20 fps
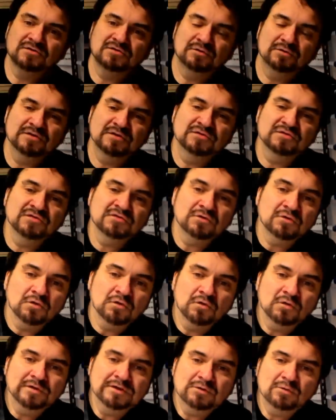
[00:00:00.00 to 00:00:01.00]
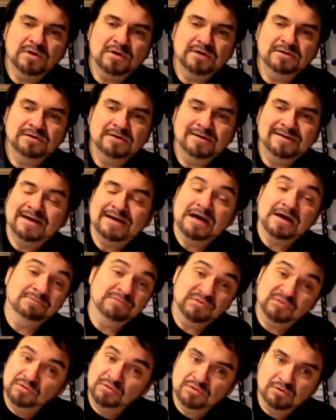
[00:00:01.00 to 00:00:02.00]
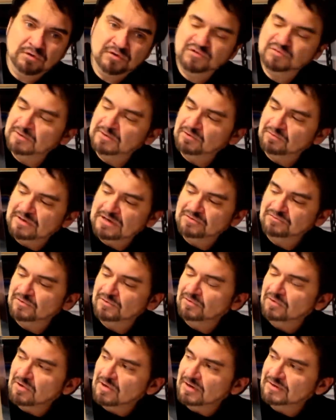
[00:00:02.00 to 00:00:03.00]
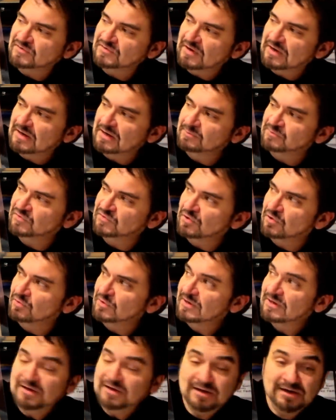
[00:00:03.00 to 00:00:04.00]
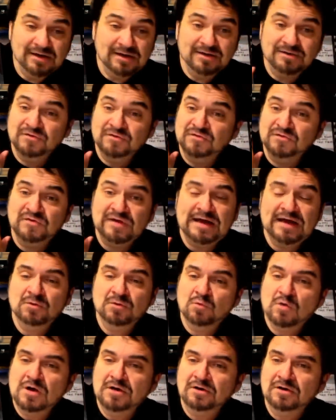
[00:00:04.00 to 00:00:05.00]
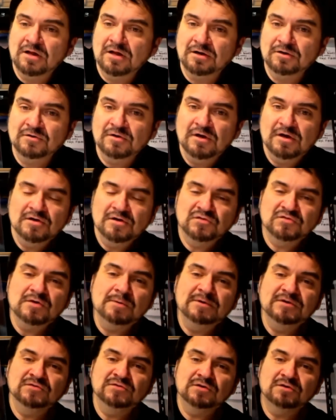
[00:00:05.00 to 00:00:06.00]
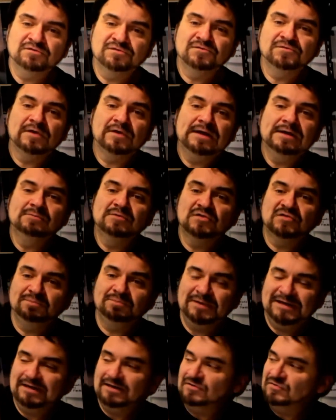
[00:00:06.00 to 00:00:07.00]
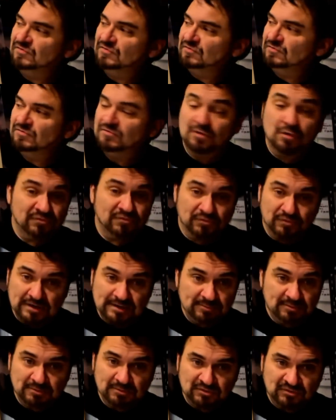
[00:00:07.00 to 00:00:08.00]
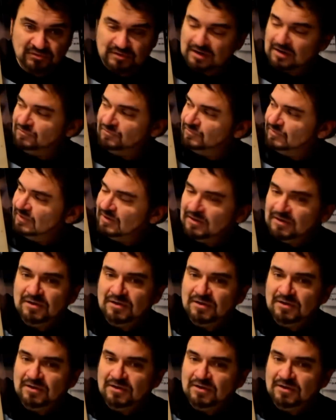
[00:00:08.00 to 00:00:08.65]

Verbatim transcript: So this is an early one. Obviously, New York's been around for a long time. So this is hand watercolored. Somebody's going to frame this piece. Don't frame them yourself.